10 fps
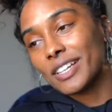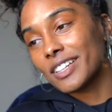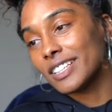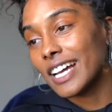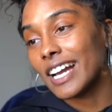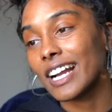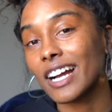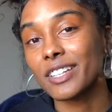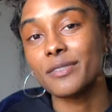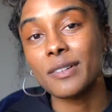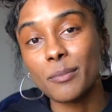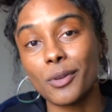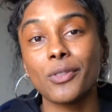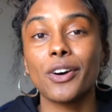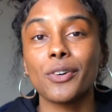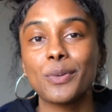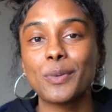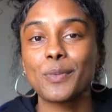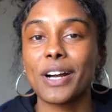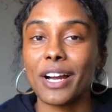not gonna lie, I kind of fumbled though.
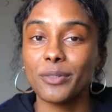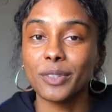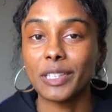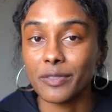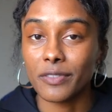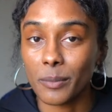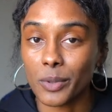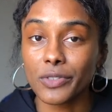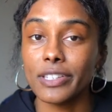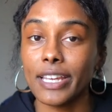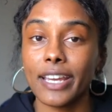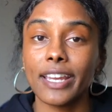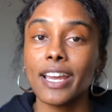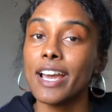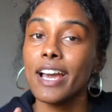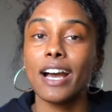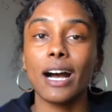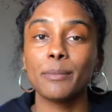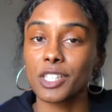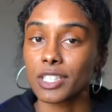I really fumbled today.
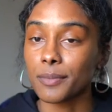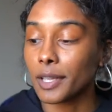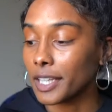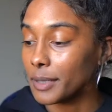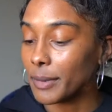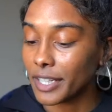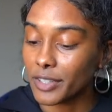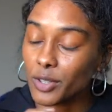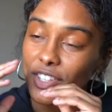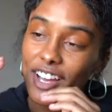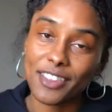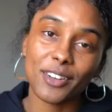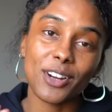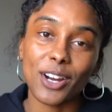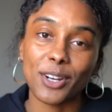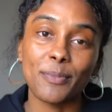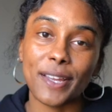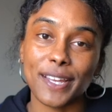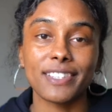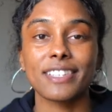I'm just come clean about it. Those other cargo
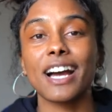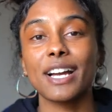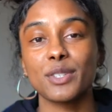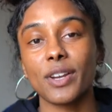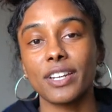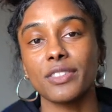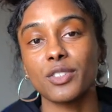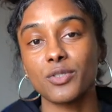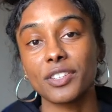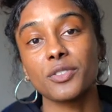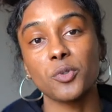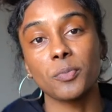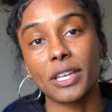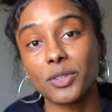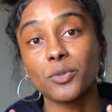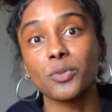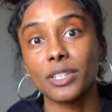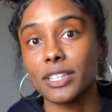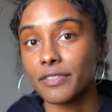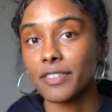pants that I tried on the dressing room, like the
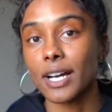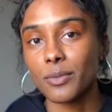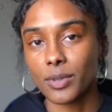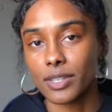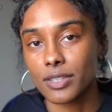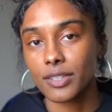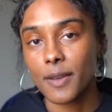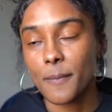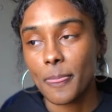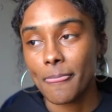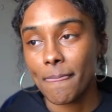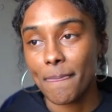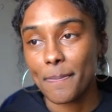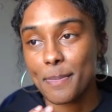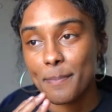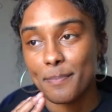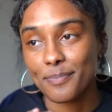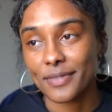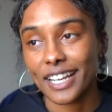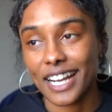really fine ones,
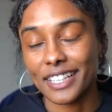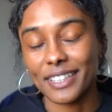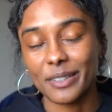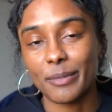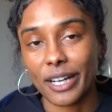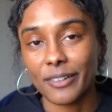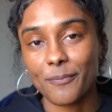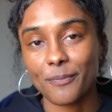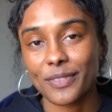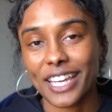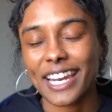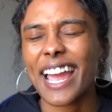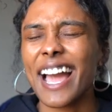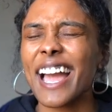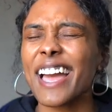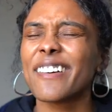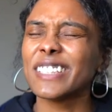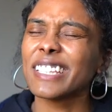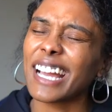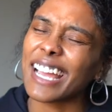I didn't buy them. And I
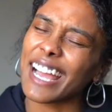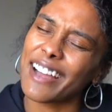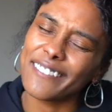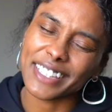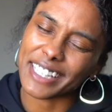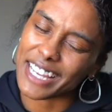heavily, I heavily,